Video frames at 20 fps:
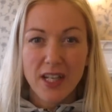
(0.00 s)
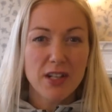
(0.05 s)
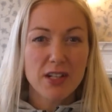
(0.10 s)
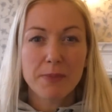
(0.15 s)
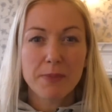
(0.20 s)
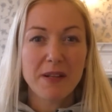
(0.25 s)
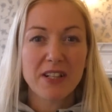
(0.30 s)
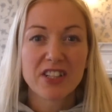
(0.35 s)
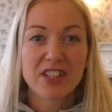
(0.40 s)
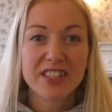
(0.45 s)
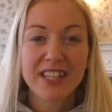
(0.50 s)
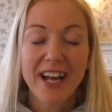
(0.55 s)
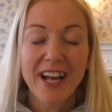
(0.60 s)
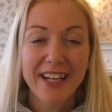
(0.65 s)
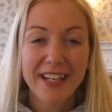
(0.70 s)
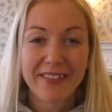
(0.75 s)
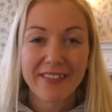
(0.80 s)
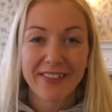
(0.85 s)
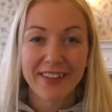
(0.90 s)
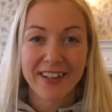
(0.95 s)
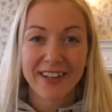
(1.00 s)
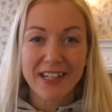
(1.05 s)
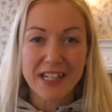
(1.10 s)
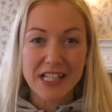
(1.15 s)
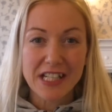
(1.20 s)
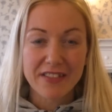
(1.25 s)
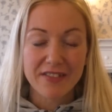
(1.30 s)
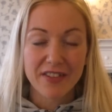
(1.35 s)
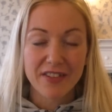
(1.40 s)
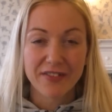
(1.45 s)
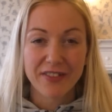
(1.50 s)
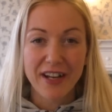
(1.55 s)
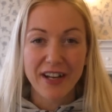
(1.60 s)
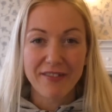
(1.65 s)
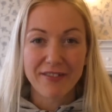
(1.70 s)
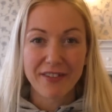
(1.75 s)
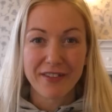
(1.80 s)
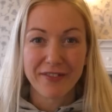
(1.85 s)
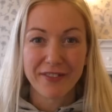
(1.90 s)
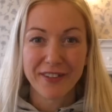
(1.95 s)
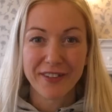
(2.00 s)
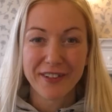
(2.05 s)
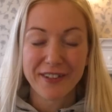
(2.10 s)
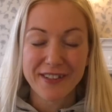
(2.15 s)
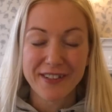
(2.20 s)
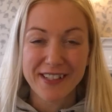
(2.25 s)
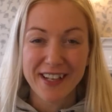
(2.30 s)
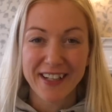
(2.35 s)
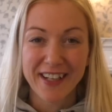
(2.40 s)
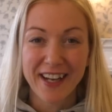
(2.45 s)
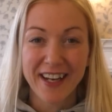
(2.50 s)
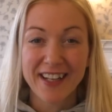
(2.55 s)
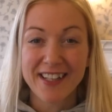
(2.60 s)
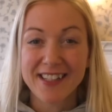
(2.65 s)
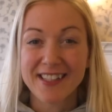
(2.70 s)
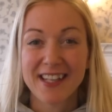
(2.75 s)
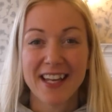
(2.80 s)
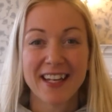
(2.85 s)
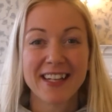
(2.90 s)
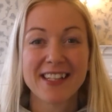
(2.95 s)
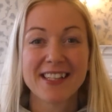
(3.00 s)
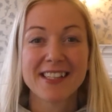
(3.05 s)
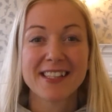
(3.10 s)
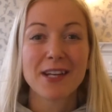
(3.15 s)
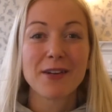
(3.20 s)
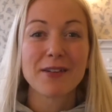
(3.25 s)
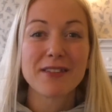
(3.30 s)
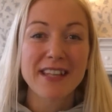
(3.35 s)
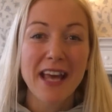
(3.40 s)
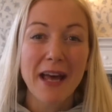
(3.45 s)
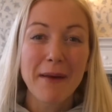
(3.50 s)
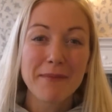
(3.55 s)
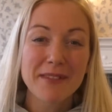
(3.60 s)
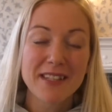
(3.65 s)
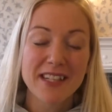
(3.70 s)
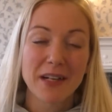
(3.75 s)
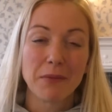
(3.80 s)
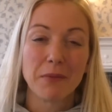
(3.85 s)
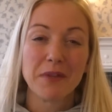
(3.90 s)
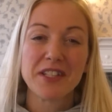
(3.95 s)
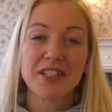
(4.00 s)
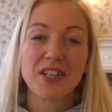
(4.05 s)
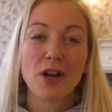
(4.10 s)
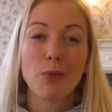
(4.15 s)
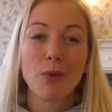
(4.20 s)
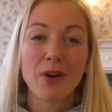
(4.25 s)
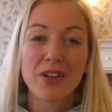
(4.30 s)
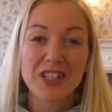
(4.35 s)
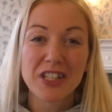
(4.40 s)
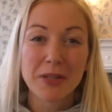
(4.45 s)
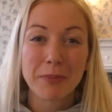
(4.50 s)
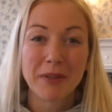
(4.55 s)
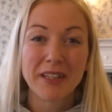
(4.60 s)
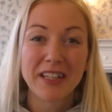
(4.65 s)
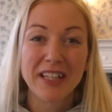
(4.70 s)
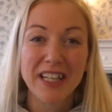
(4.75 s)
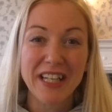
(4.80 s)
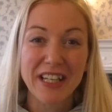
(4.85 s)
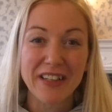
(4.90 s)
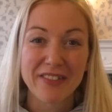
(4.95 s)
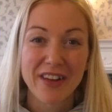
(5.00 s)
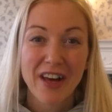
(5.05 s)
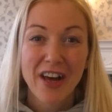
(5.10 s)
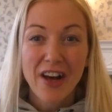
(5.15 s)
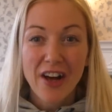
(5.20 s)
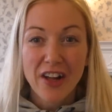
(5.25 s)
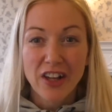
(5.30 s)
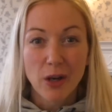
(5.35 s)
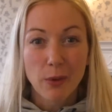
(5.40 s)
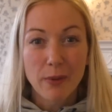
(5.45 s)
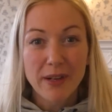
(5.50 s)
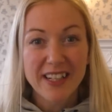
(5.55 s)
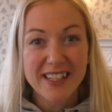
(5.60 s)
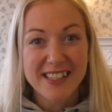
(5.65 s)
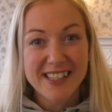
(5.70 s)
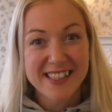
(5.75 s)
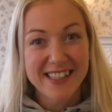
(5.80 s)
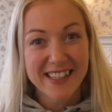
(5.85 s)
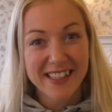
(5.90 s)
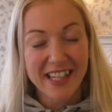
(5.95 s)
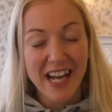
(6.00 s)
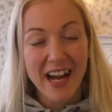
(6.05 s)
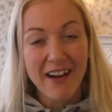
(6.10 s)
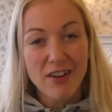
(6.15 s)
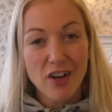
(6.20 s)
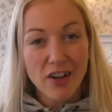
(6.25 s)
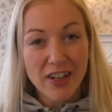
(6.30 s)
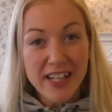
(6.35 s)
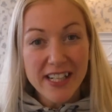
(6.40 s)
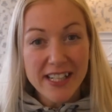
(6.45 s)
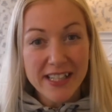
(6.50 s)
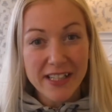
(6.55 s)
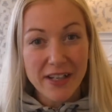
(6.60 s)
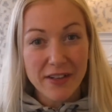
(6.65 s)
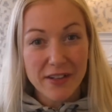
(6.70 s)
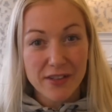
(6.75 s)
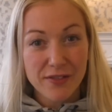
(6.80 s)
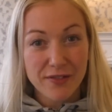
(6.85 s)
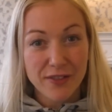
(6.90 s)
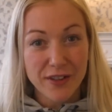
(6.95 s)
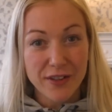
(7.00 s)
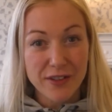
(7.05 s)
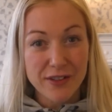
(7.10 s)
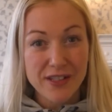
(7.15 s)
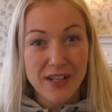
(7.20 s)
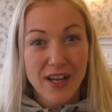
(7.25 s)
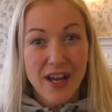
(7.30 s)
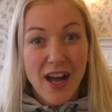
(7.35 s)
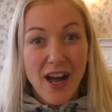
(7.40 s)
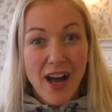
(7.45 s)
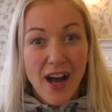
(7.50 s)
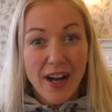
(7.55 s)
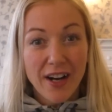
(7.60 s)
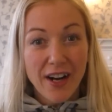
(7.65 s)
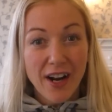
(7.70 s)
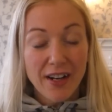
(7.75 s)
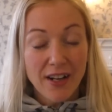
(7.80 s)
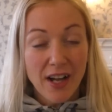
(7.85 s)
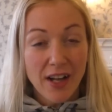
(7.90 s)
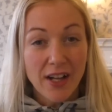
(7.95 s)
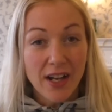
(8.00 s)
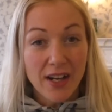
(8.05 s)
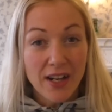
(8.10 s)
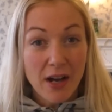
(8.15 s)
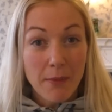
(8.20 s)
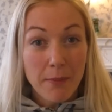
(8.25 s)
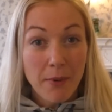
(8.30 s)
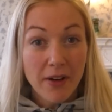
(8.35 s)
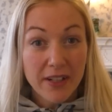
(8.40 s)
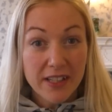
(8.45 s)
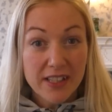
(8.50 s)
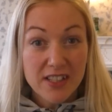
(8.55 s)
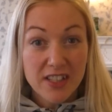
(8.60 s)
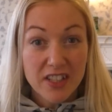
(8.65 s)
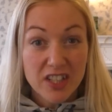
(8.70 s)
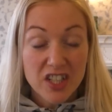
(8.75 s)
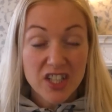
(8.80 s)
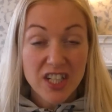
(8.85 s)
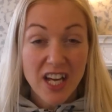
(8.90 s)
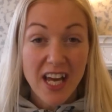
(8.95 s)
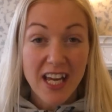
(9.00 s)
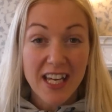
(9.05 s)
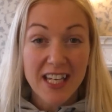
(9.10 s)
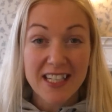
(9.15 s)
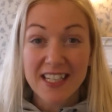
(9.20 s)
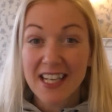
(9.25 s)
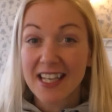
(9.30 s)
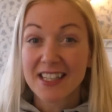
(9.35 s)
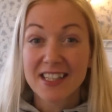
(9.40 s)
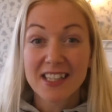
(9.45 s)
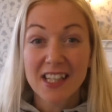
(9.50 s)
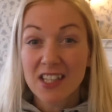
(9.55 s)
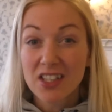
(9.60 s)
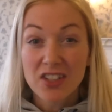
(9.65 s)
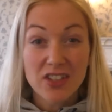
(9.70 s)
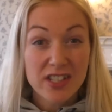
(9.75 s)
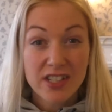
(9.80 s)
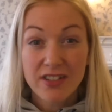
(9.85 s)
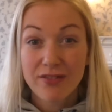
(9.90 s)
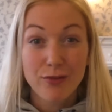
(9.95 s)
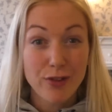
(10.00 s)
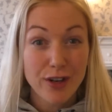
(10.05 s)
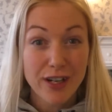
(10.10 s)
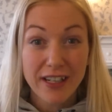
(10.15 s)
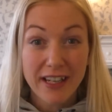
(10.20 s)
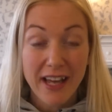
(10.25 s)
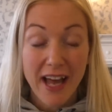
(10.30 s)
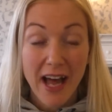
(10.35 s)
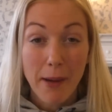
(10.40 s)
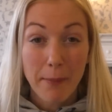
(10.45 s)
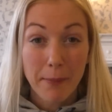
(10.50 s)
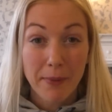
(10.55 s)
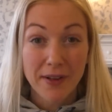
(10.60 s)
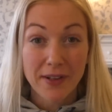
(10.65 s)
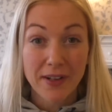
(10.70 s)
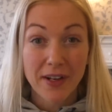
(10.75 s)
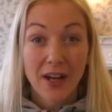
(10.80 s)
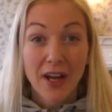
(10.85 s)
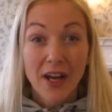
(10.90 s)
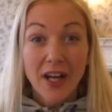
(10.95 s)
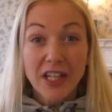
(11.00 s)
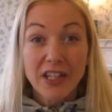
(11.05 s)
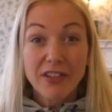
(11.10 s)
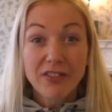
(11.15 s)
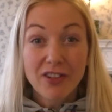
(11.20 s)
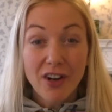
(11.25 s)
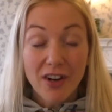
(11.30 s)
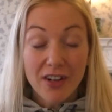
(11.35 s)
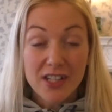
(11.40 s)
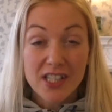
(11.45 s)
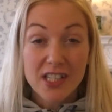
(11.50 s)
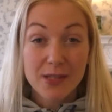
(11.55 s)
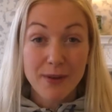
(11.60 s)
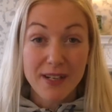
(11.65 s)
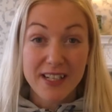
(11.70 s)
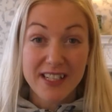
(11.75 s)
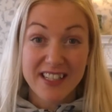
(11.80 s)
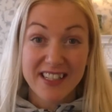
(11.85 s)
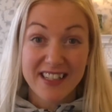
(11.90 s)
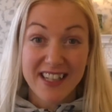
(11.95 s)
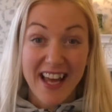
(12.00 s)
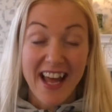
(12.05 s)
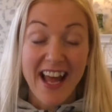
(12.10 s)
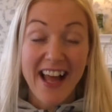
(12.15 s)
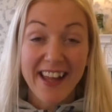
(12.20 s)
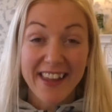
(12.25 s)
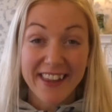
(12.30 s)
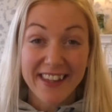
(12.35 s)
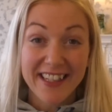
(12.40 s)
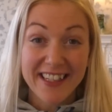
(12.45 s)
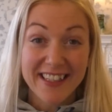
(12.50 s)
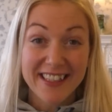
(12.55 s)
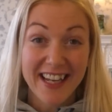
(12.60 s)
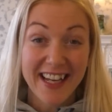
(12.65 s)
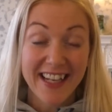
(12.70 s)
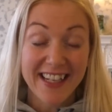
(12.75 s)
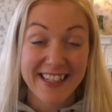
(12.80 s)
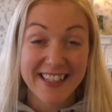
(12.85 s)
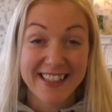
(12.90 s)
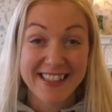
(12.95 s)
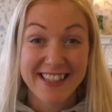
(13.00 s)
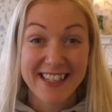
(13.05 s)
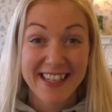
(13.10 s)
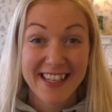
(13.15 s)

special diet versions of your favourite foods, and it's so tempting, and we so want to believe that we can still carry on eating those foods and our body's going to change. It doesn't really happen. You've got to switch to that healthier diet.